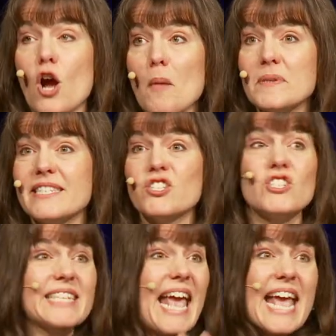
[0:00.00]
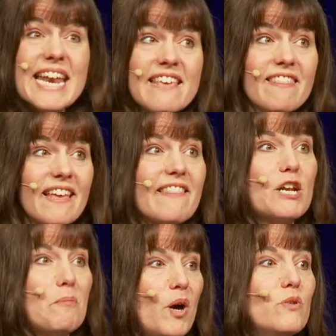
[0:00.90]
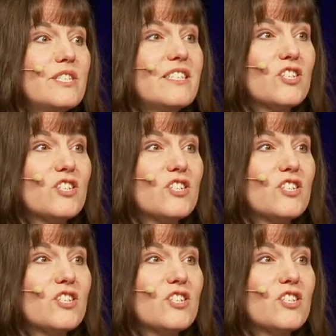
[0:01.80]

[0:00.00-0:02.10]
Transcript: opposition to anything that opposes